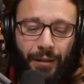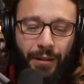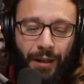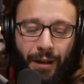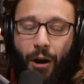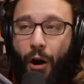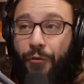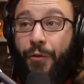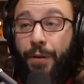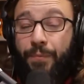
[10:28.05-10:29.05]
And
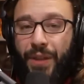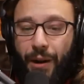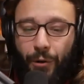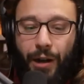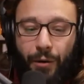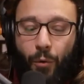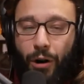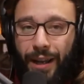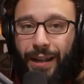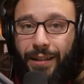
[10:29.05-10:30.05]
often they were kind of
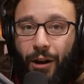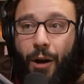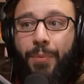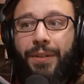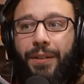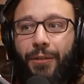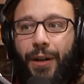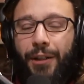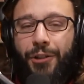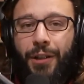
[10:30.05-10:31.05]
walking in the opposite
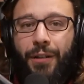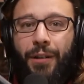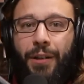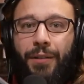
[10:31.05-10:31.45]
direction.